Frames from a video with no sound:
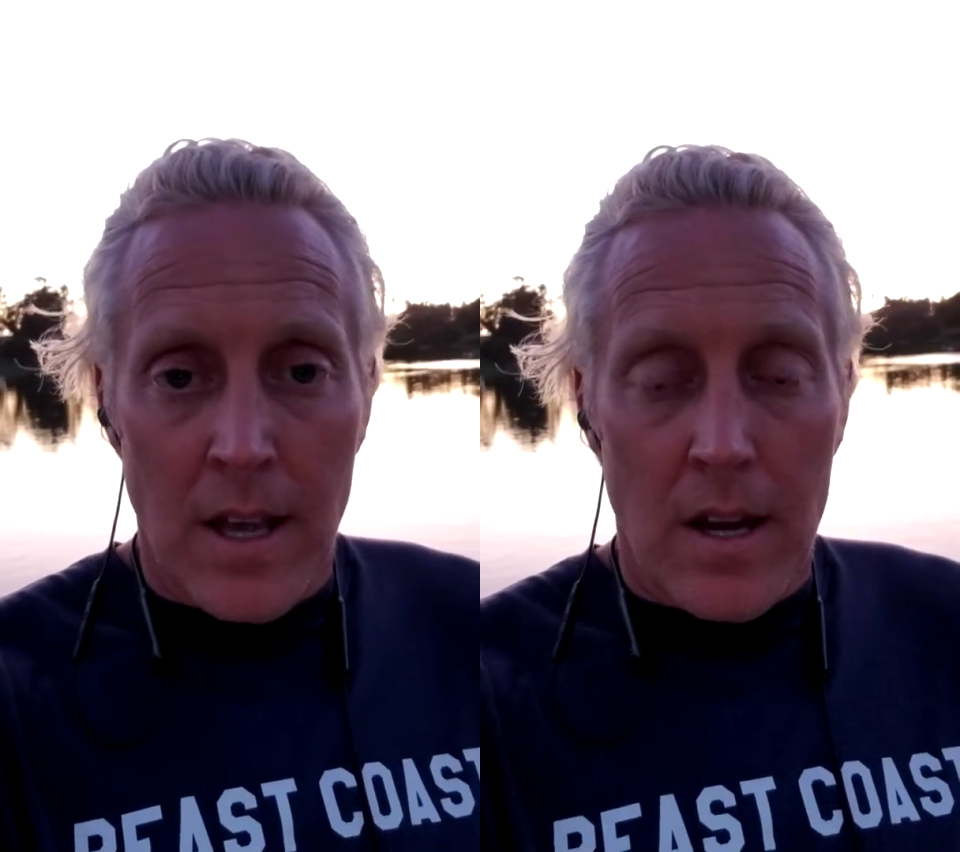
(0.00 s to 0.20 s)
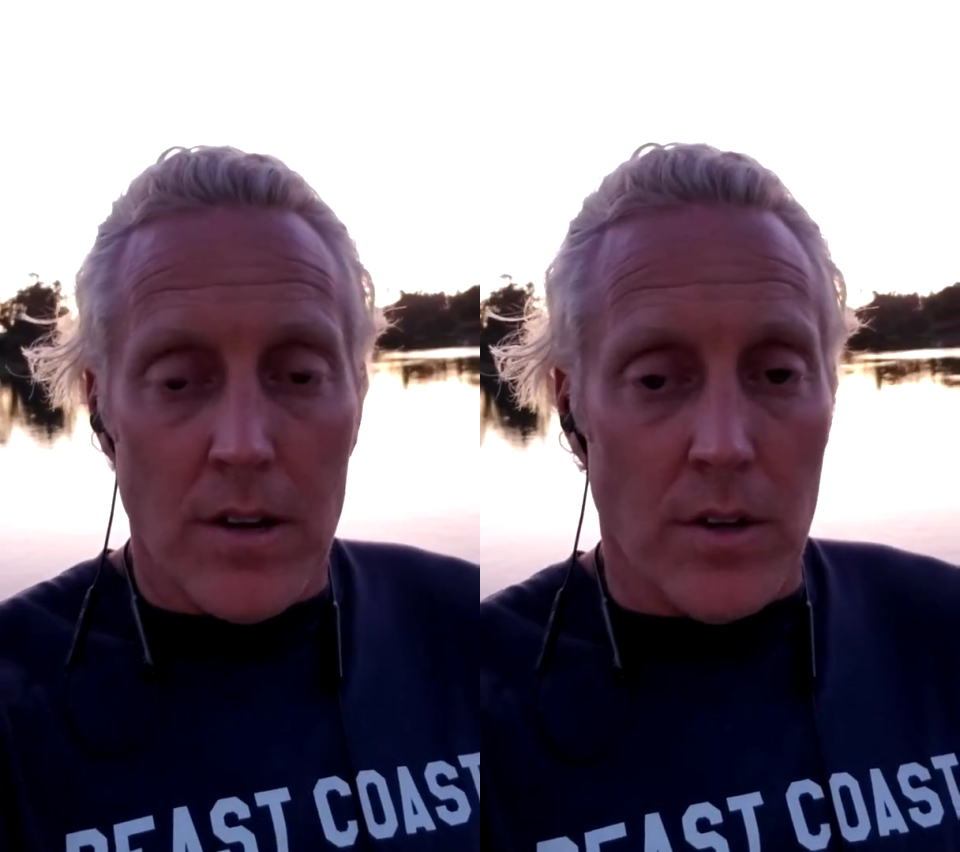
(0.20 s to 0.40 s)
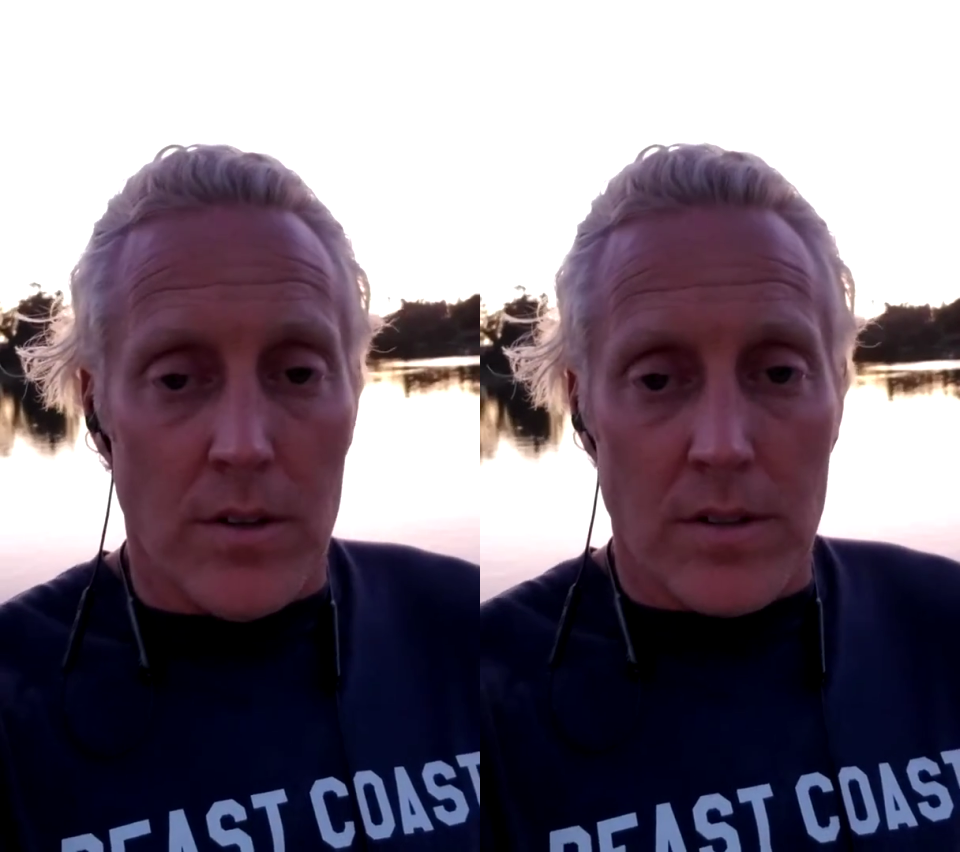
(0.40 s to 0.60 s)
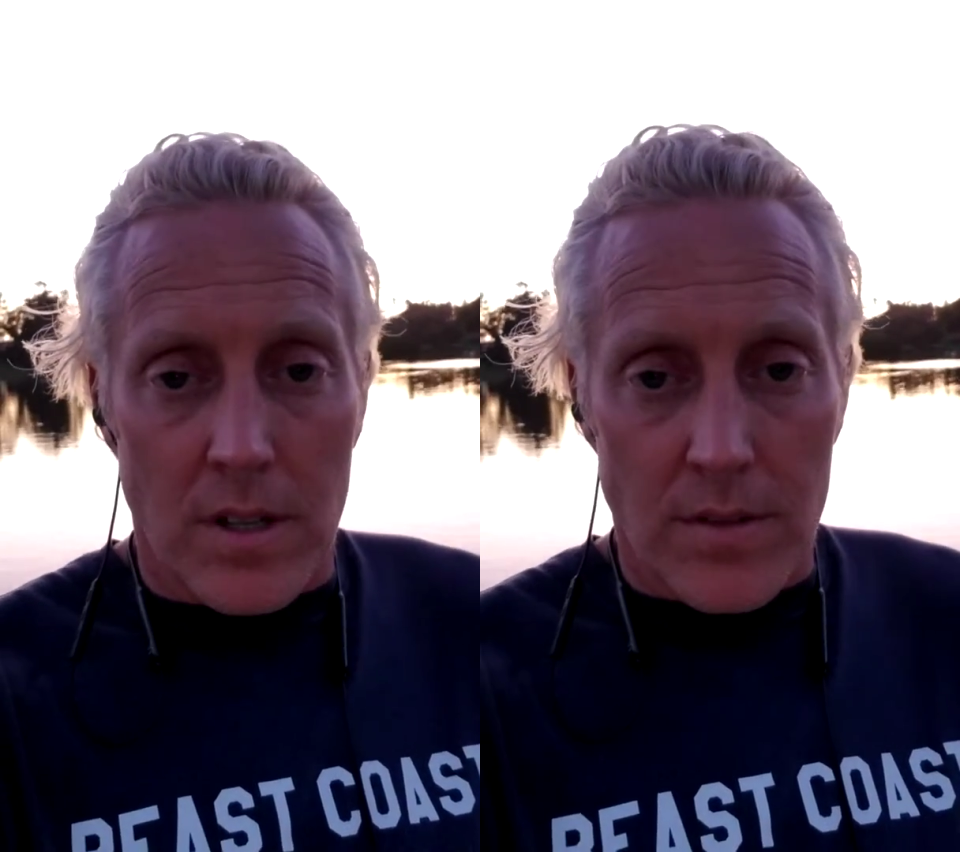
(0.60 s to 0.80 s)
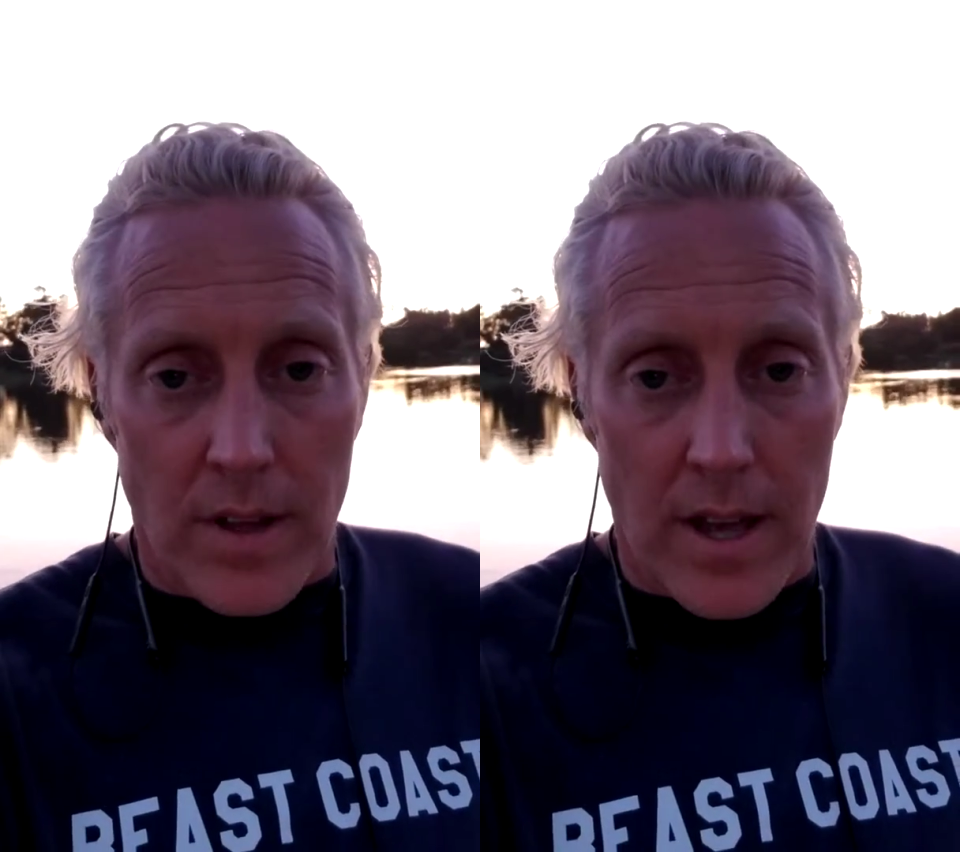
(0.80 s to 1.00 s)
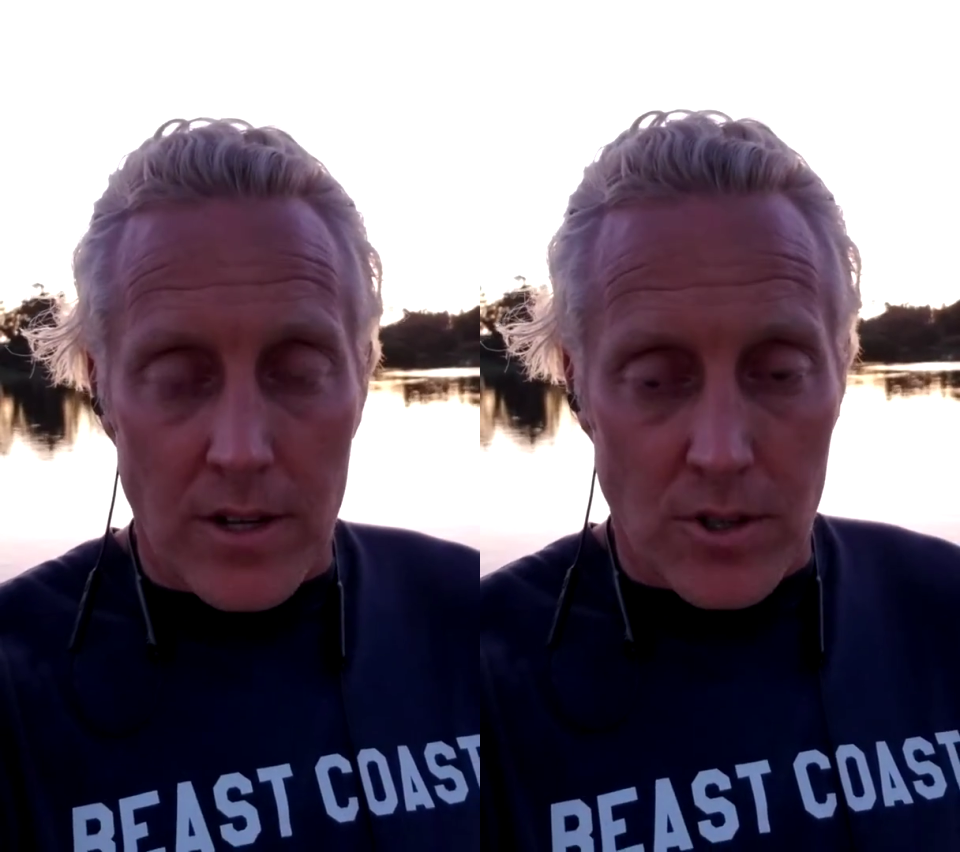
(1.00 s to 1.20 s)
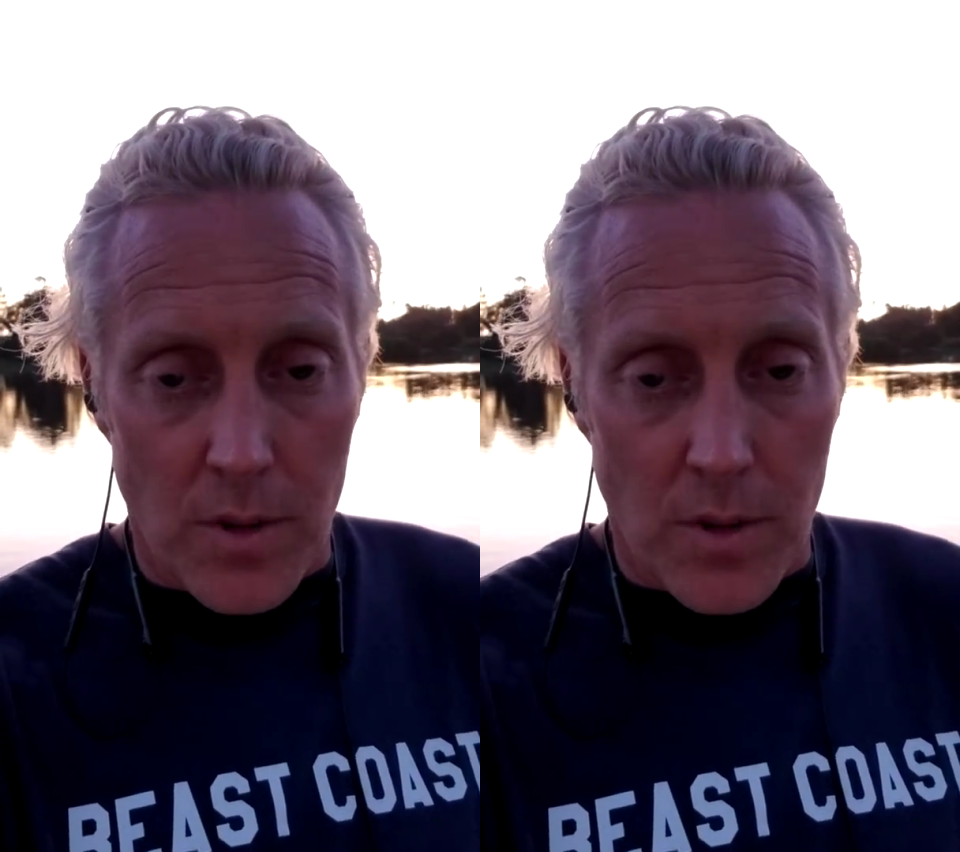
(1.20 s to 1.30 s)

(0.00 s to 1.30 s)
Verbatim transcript: or you go to Six Flags,